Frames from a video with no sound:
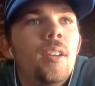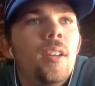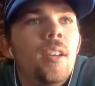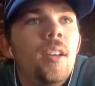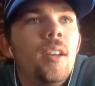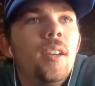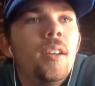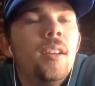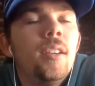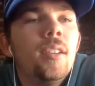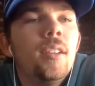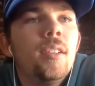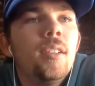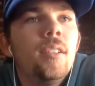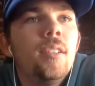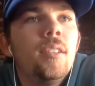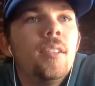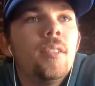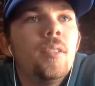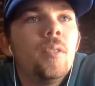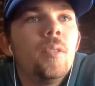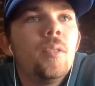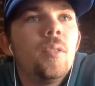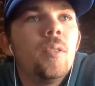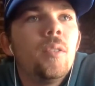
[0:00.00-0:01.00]
and
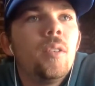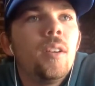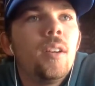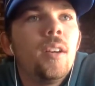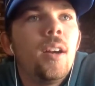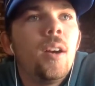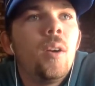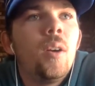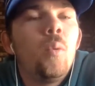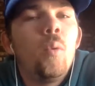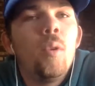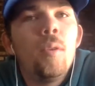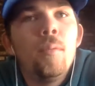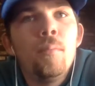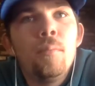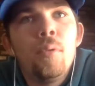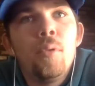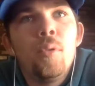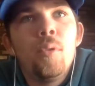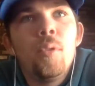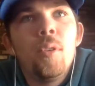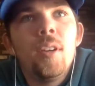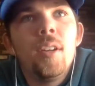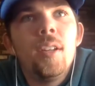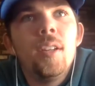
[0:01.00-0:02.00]
at one
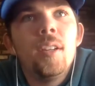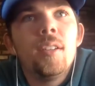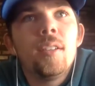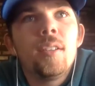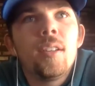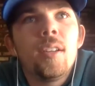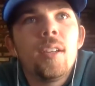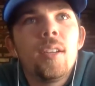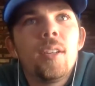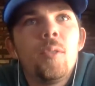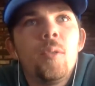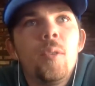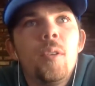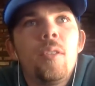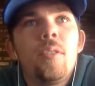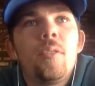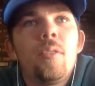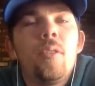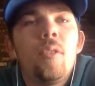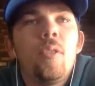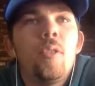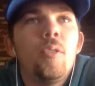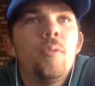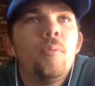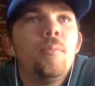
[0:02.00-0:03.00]
point, like we
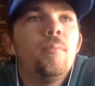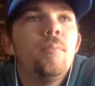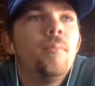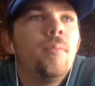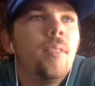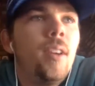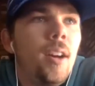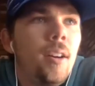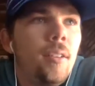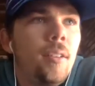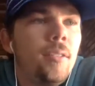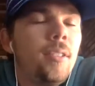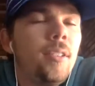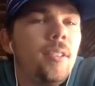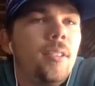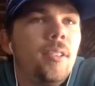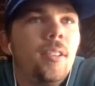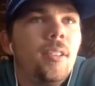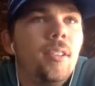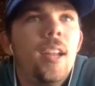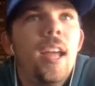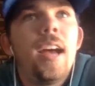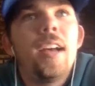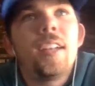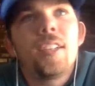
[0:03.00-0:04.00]
throw them out there
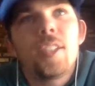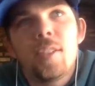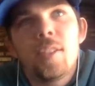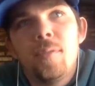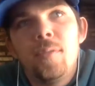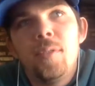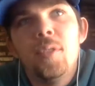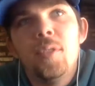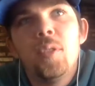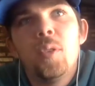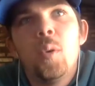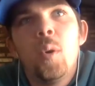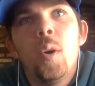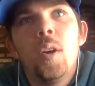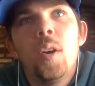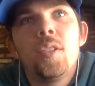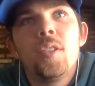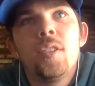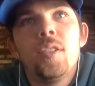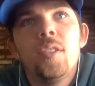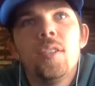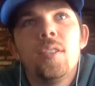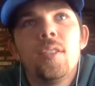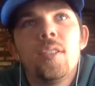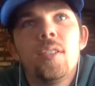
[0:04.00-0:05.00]
and ask a few
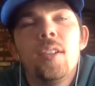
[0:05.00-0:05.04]
questions.